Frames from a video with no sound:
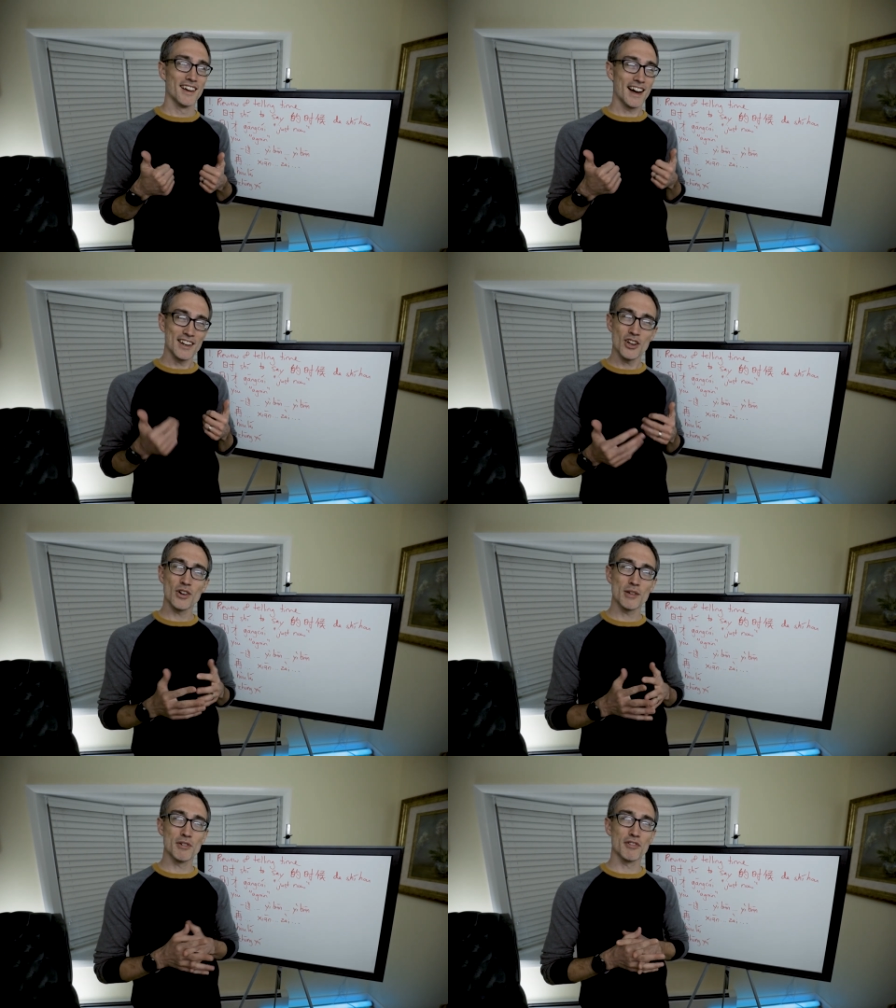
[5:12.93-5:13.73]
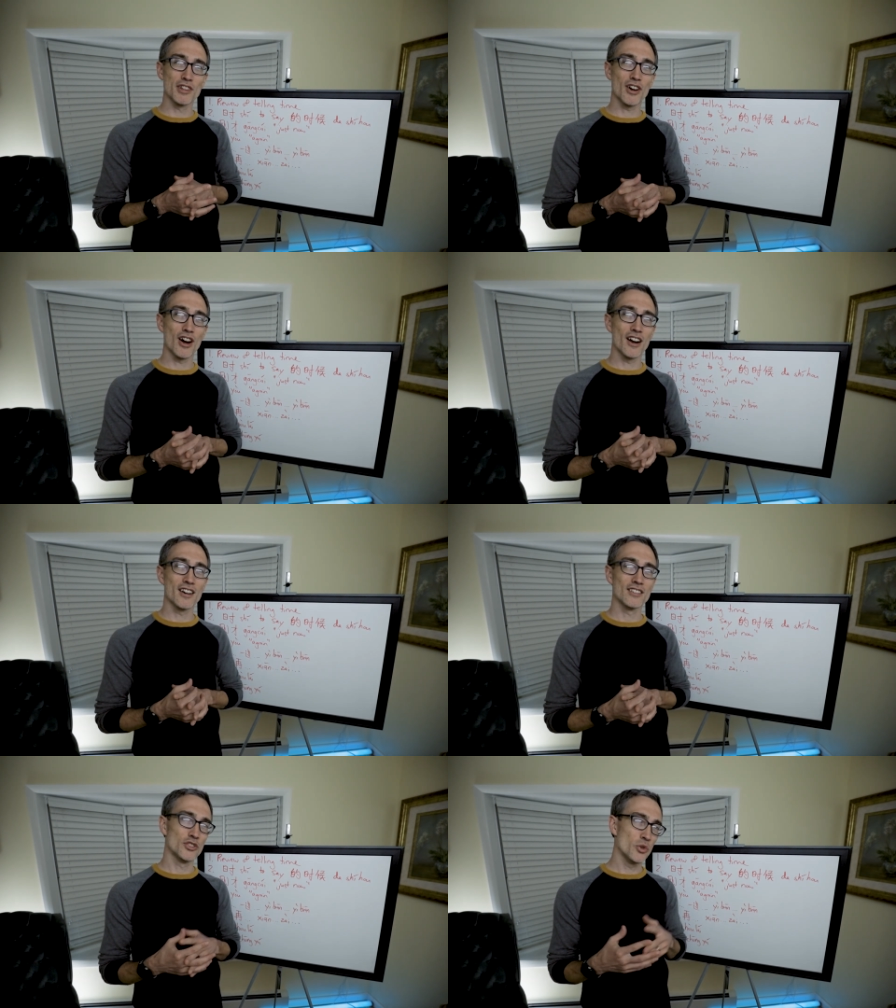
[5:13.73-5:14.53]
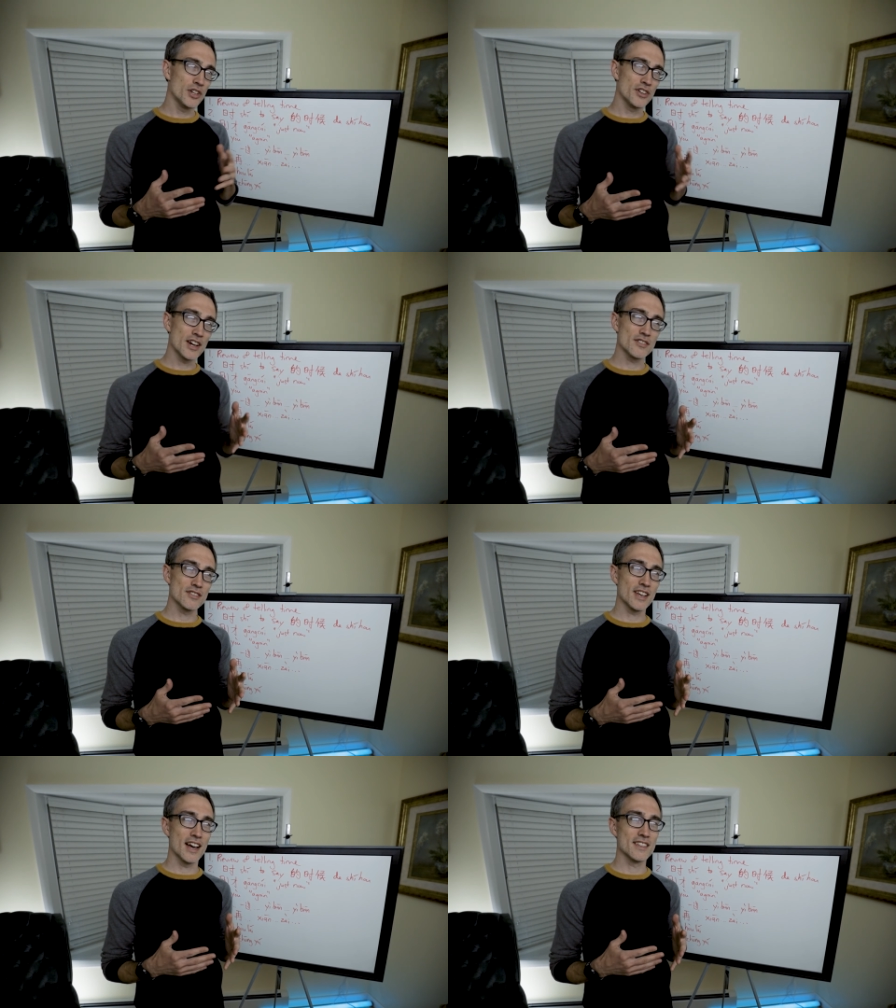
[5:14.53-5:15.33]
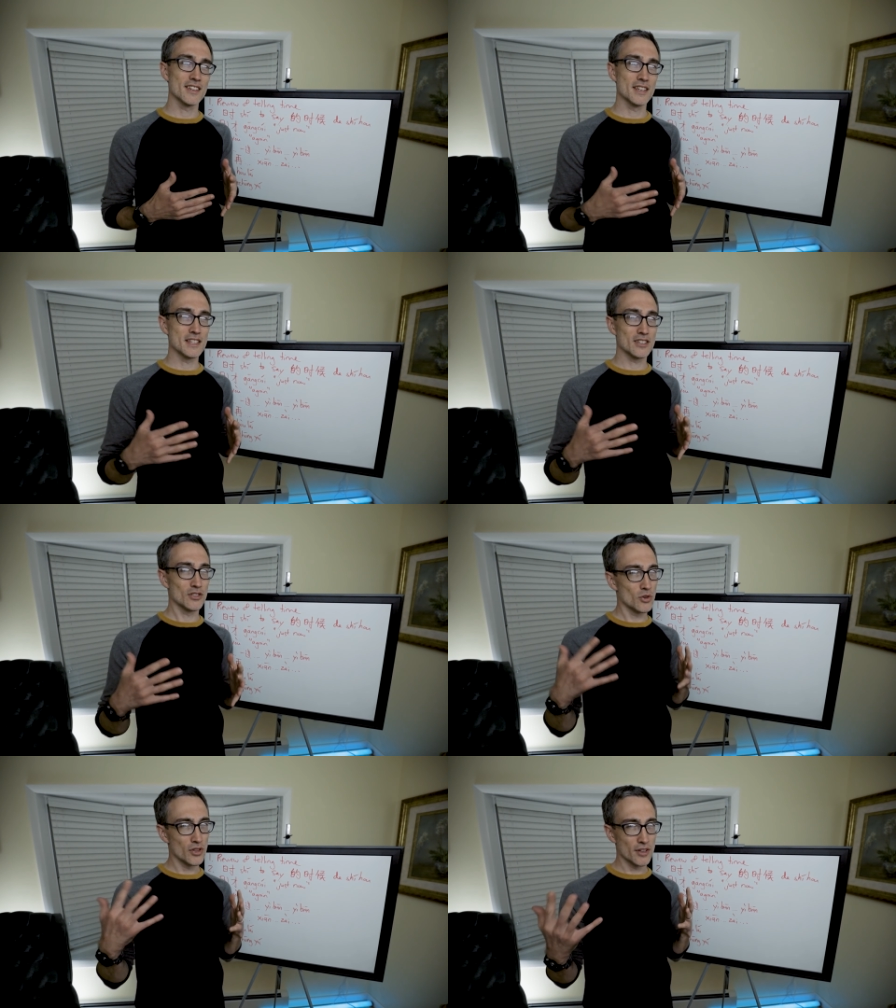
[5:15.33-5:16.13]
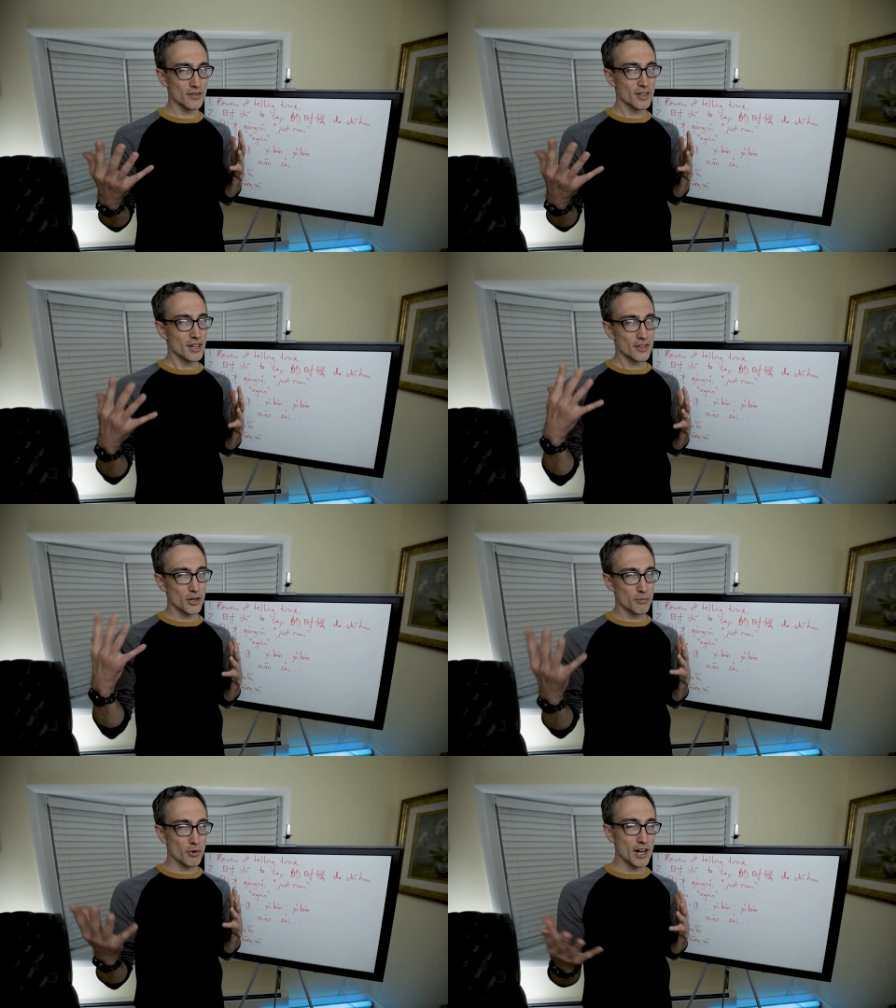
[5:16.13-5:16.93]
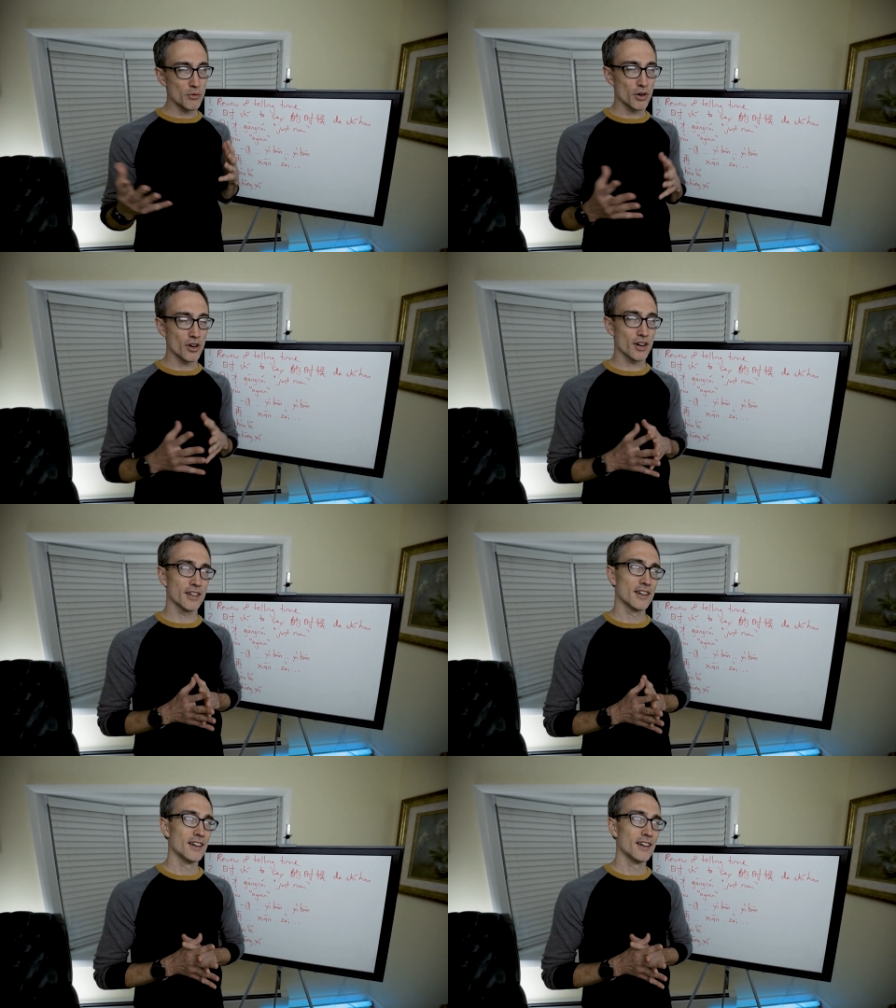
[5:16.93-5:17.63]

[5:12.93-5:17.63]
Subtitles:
I know it can be really hard doing your exercises, doing the brain work.